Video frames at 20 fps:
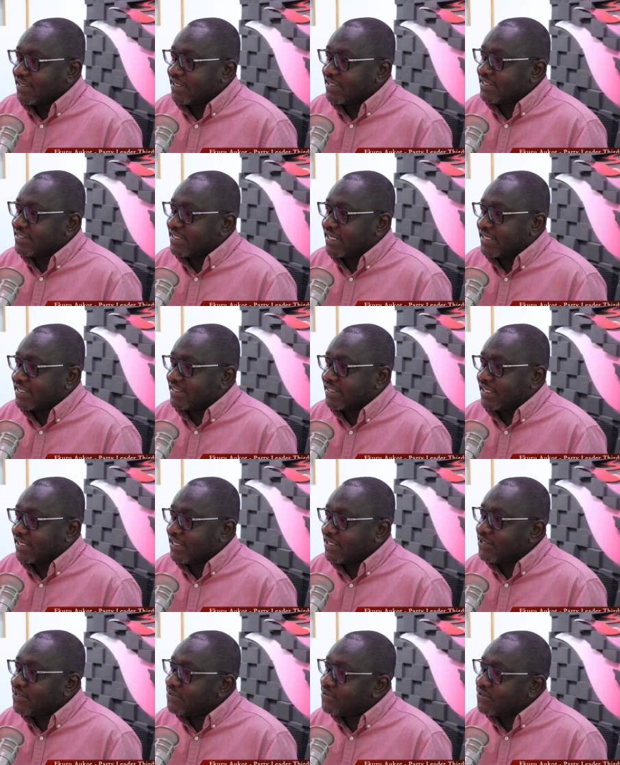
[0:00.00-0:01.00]
is that uh,
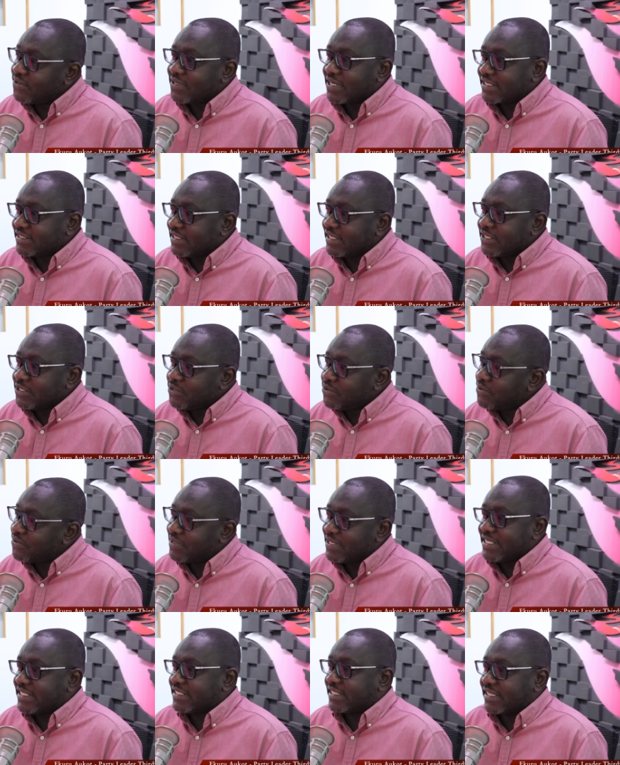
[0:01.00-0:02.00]
you don't actually do
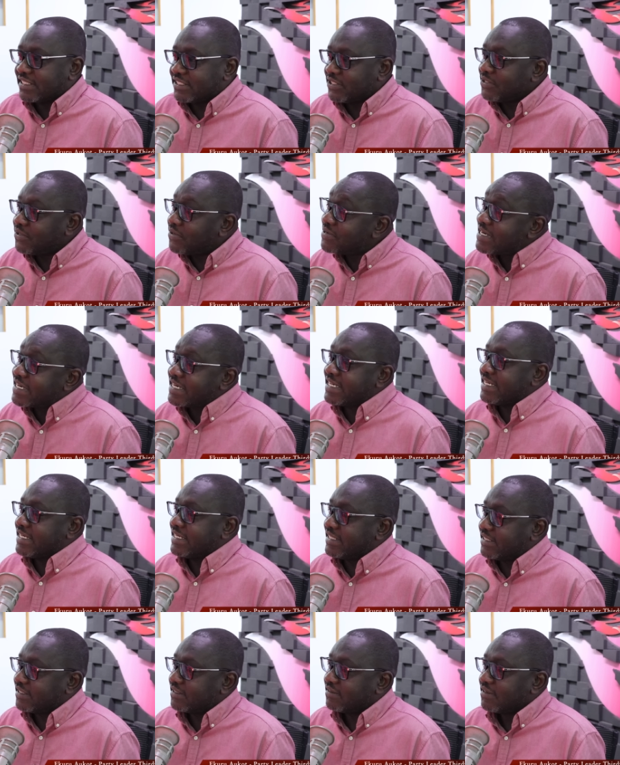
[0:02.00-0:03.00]
research. You don't
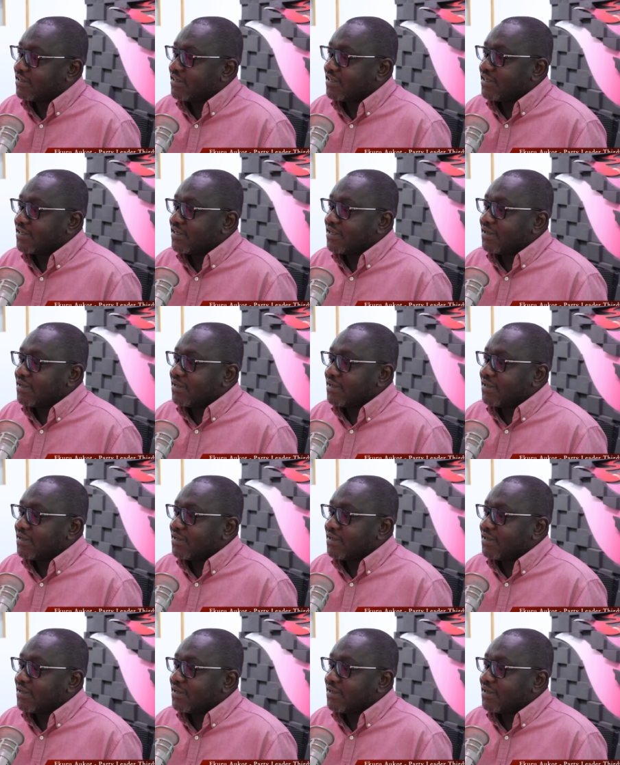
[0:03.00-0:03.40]
read. Oh.